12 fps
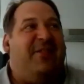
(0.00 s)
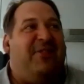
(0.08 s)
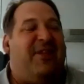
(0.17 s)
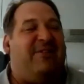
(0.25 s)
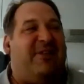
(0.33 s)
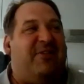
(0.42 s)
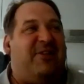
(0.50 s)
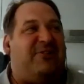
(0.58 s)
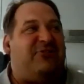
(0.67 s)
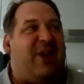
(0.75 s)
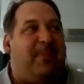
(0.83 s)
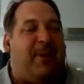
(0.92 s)

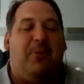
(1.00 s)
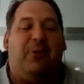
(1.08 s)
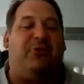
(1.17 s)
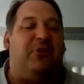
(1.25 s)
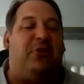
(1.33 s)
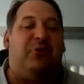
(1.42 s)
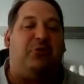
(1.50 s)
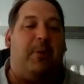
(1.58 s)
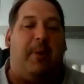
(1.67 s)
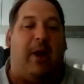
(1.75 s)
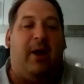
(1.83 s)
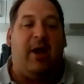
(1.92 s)
this chap, he wasn't a
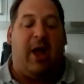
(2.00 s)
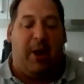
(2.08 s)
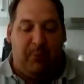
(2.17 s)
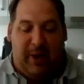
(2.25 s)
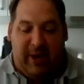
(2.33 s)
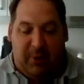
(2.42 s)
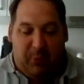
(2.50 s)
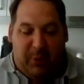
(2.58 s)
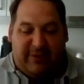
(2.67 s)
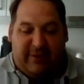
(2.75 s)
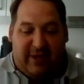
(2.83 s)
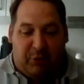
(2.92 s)
swimmer, and
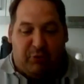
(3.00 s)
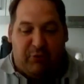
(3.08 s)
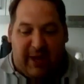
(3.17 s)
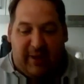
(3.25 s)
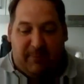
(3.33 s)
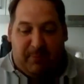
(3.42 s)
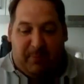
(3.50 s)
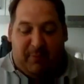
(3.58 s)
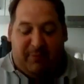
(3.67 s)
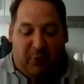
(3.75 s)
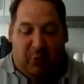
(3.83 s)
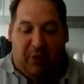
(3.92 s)
we did agree
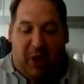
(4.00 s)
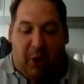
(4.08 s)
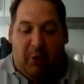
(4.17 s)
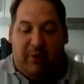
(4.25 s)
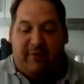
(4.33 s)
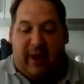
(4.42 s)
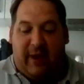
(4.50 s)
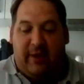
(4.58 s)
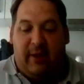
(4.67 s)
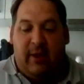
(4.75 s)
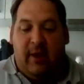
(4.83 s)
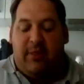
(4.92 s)
before the whole event
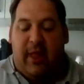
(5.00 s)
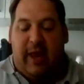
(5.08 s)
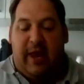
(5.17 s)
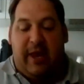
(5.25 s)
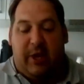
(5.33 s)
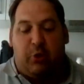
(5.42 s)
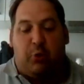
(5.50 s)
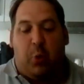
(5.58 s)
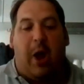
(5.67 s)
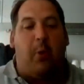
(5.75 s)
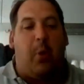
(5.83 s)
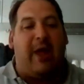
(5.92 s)
that he could
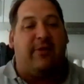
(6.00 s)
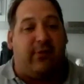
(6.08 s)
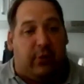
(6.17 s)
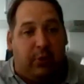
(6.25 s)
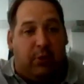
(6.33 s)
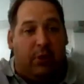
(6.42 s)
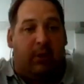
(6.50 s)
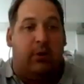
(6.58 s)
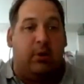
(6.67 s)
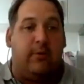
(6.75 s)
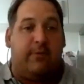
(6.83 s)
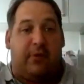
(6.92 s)
wear a wetsuit
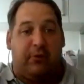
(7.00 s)
for